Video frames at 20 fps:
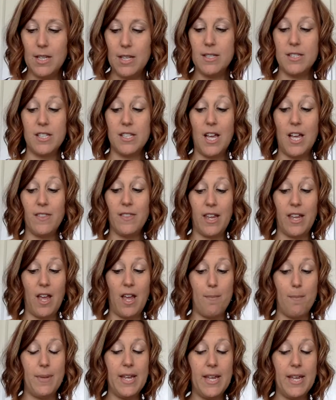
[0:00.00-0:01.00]
Suddenly,
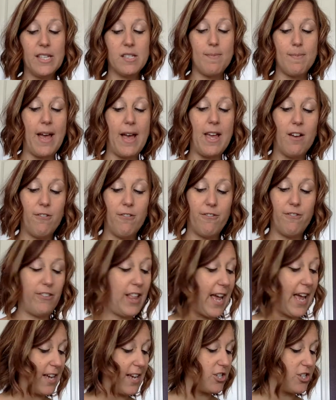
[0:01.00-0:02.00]
a big smile
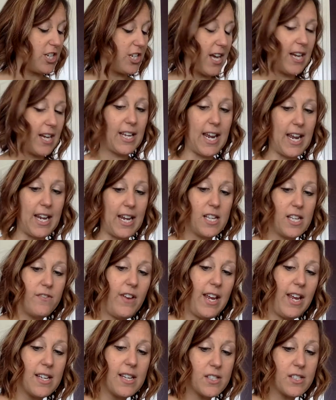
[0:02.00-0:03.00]
flashed on Katie's
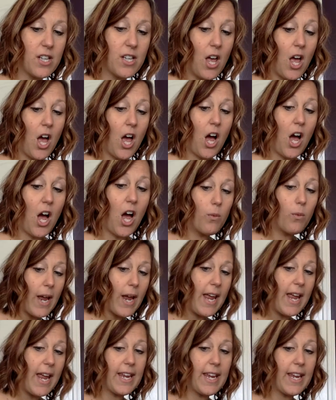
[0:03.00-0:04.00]
face.
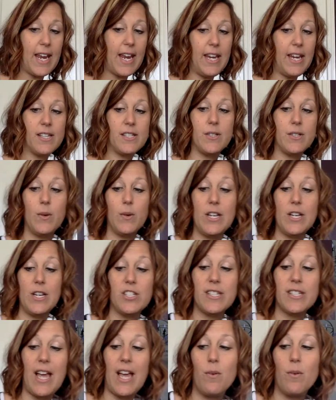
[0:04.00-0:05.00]
Hooray! Katie Kazoo had
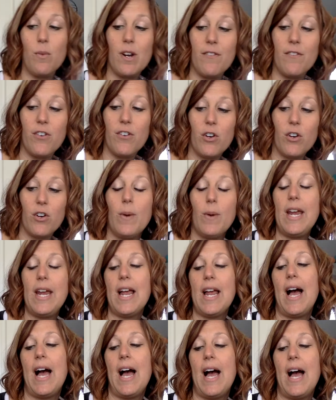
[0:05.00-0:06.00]
just gotten one of her
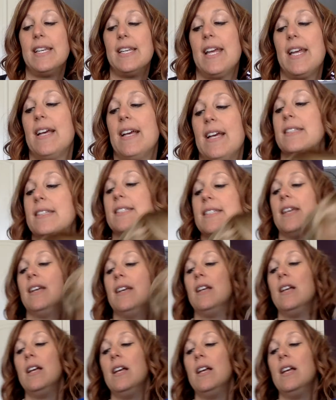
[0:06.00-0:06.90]
great ideas.